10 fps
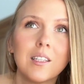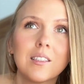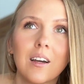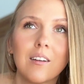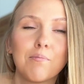
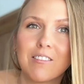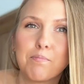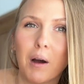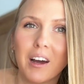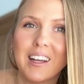this kind
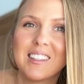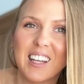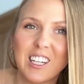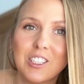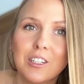of pudding
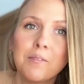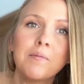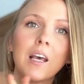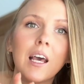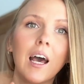texture.
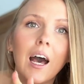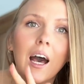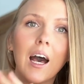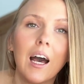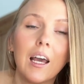
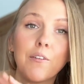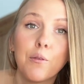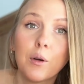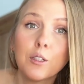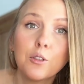If
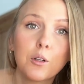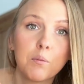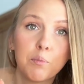you want, you can